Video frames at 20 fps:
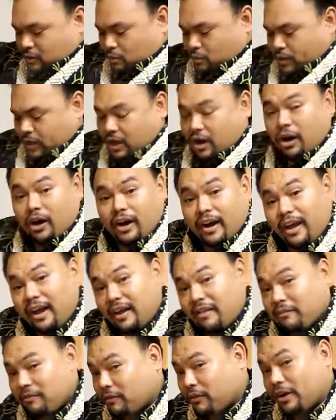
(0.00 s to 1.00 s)
we are
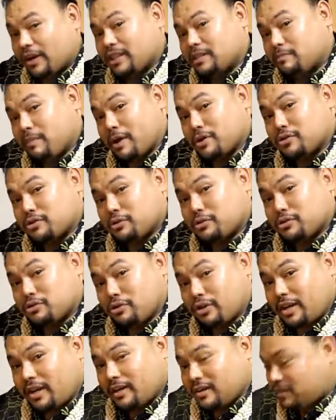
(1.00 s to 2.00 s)
in for a special
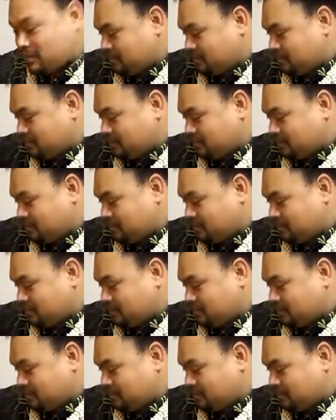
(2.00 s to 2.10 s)
treat.